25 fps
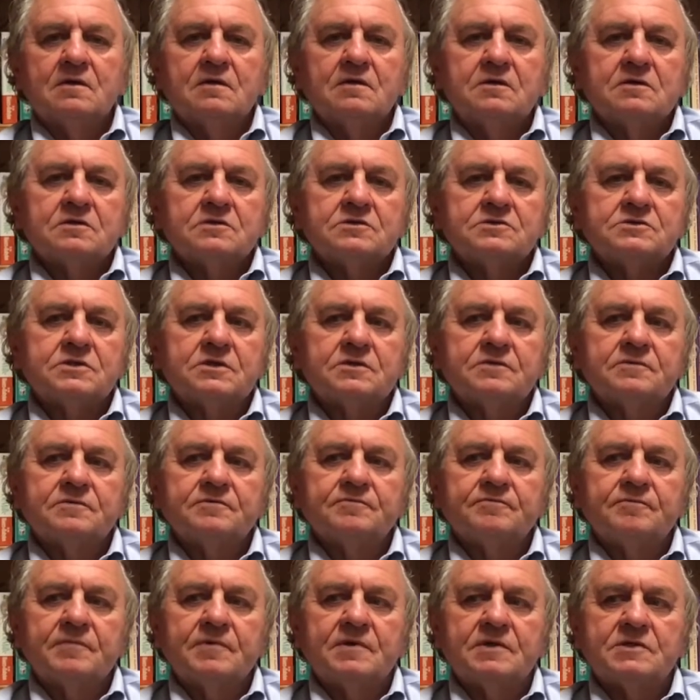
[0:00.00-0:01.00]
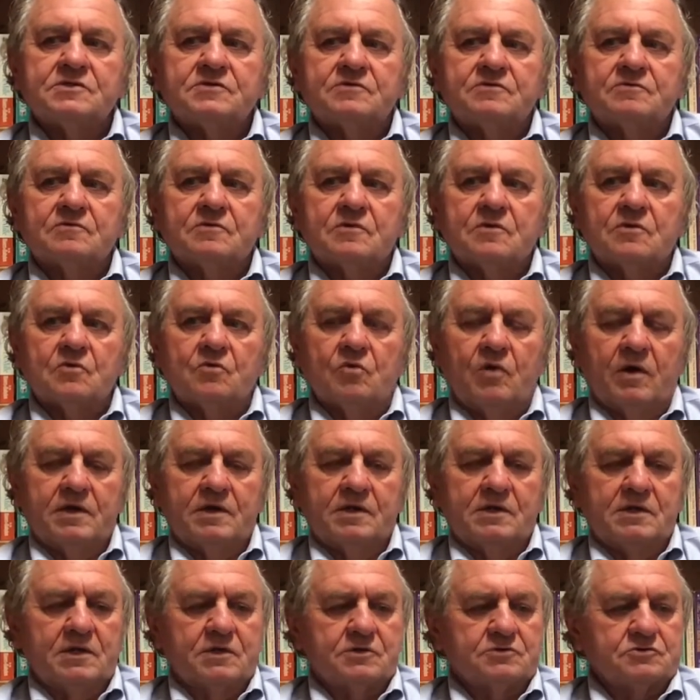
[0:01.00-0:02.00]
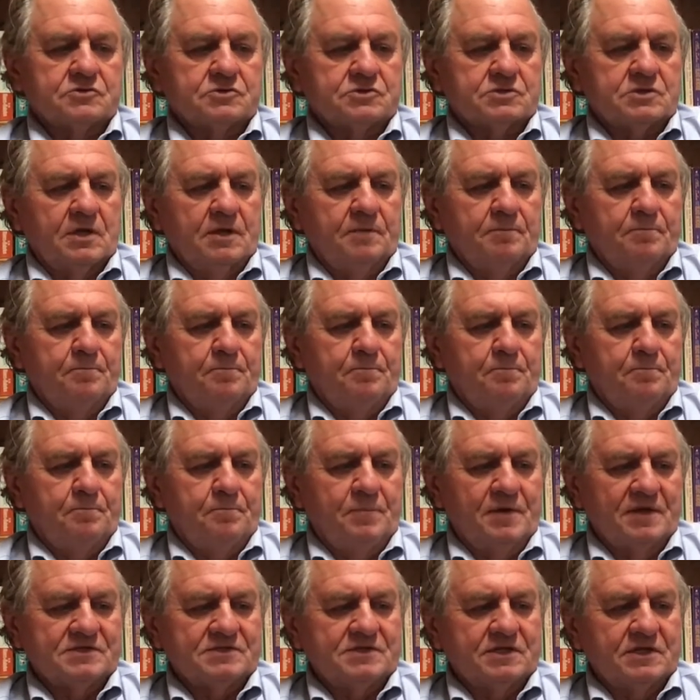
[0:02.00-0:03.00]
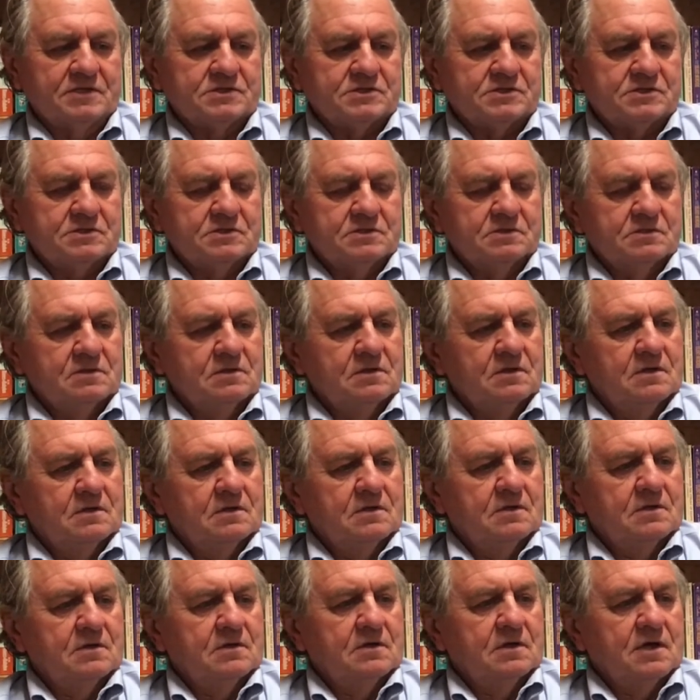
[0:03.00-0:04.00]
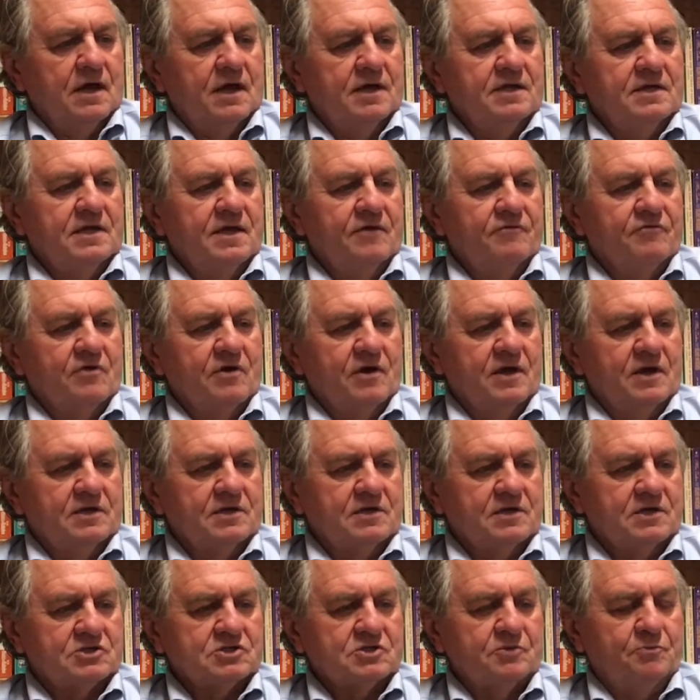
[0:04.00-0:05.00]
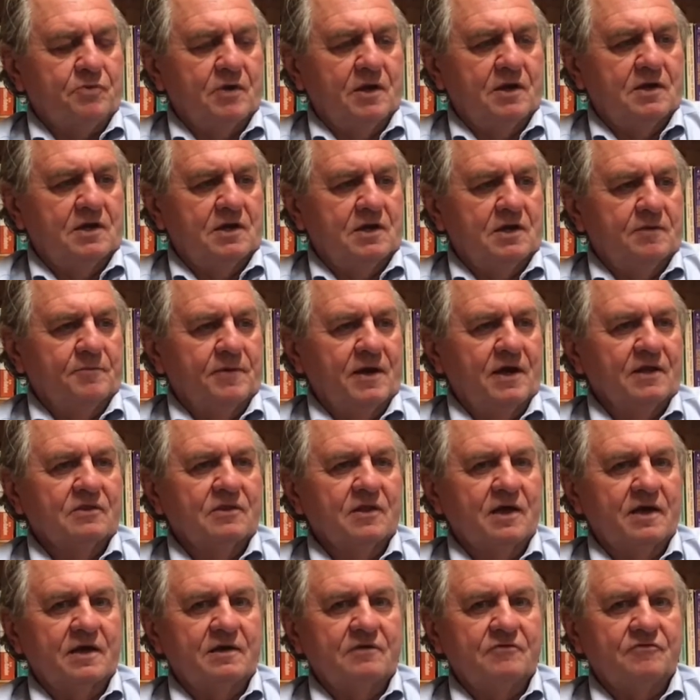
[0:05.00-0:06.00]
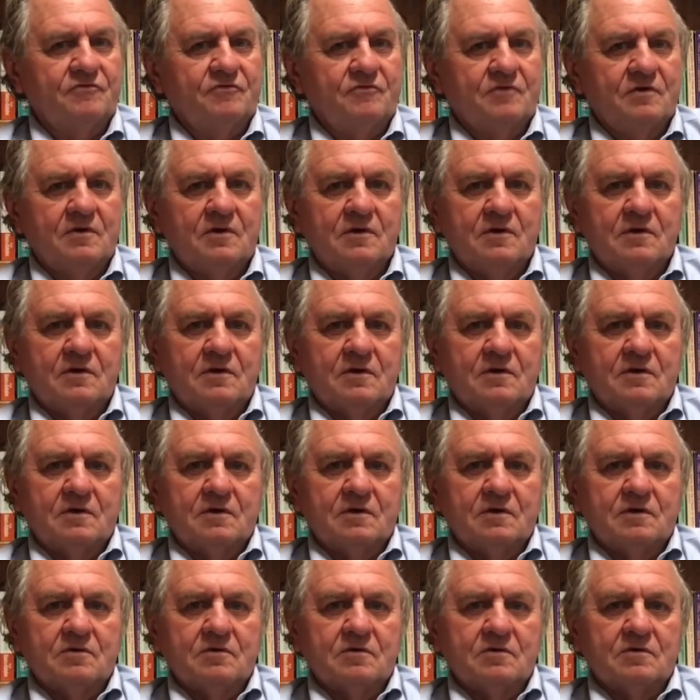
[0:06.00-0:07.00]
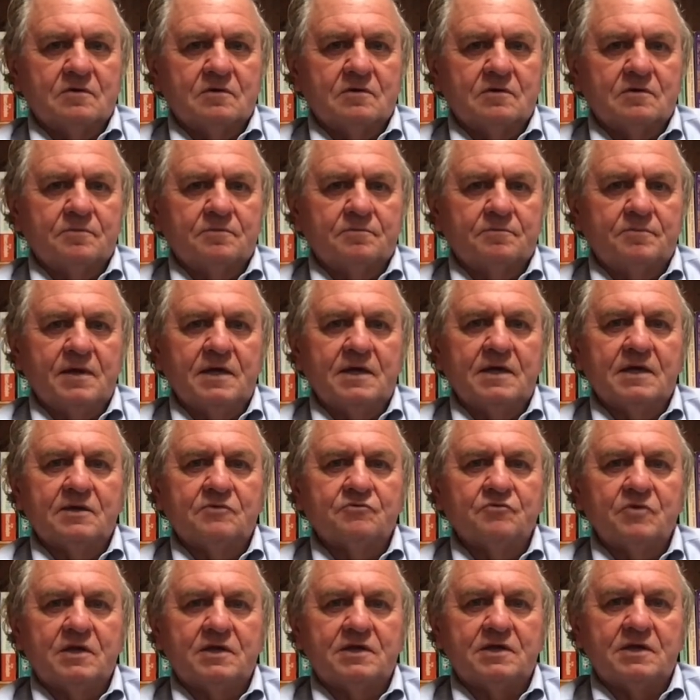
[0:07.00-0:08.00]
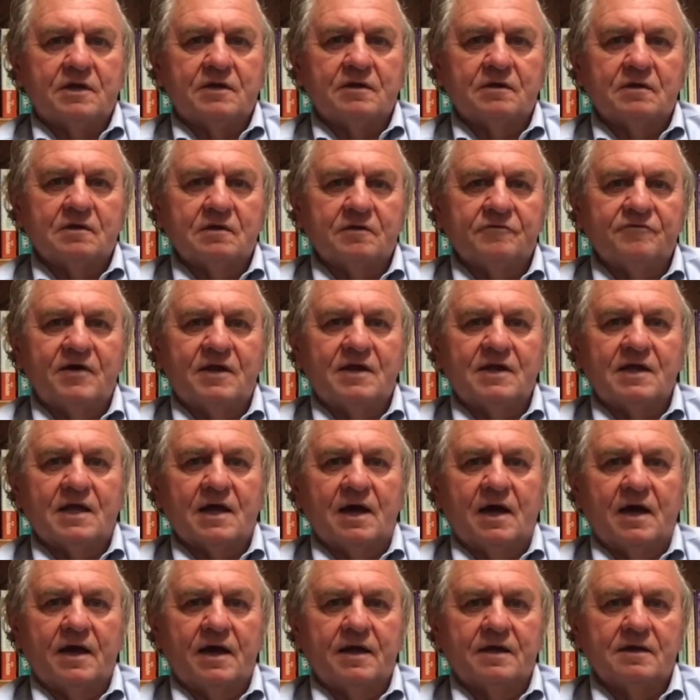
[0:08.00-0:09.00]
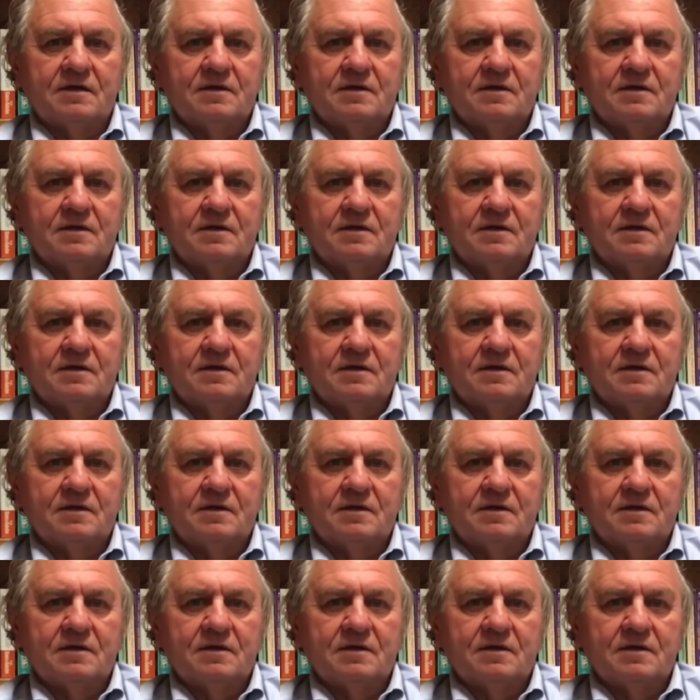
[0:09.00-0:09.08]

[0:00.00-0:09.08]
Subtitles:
So it's quite an interesting business. I never anticipated in my life being in retail of any kind.